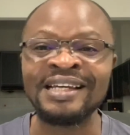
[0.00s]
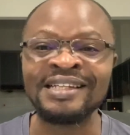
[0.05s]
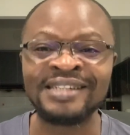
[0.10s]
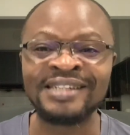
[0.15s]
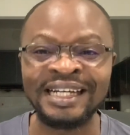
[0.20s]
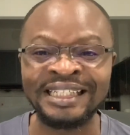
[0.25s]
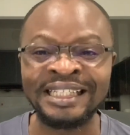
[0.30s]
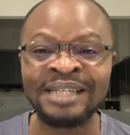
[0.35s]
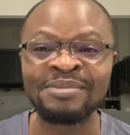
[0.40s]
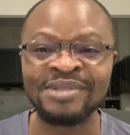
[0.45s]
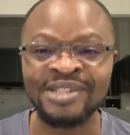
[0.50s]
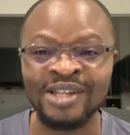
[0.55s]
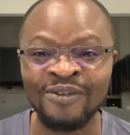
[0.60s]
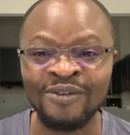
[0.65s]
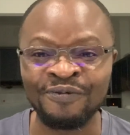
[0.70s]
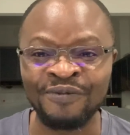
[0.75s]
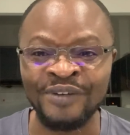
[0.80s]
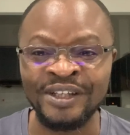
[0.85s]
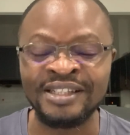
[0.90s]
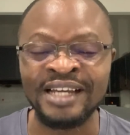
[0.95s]
he's getting
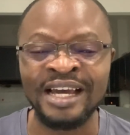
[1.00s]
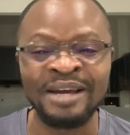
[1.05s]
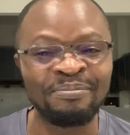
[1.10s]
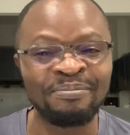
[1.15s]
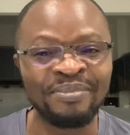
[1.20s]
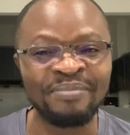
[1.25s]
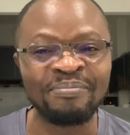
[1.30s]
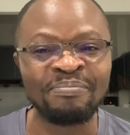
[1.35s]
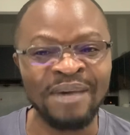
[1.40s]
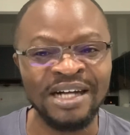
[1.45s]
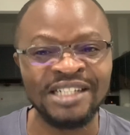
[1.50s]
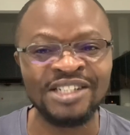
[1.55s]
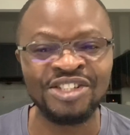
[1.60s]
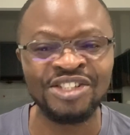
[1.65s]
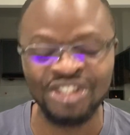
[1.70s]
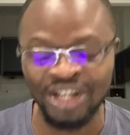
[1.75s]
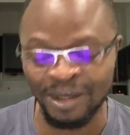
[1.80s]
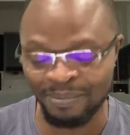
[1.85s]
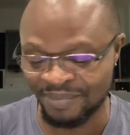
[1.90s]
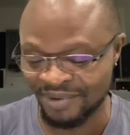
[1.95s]
himself fit and
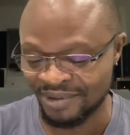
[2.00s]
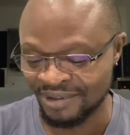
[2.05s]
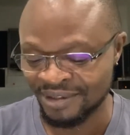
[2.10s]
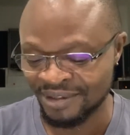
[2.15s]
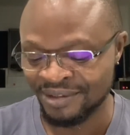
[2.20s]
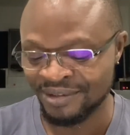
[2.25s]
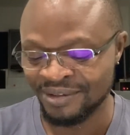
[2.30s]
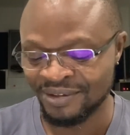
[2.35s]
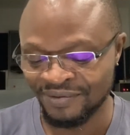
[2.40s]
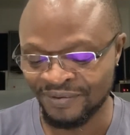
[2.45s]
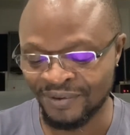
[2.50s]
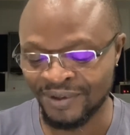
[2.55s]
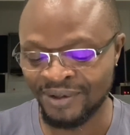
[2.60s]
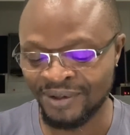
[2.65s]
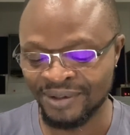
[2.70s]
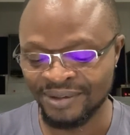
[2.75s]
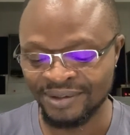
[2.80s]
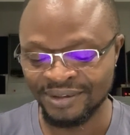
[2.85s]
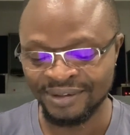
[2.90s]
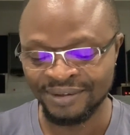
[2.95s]
match shape
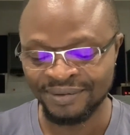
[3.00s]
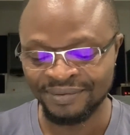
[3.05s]
for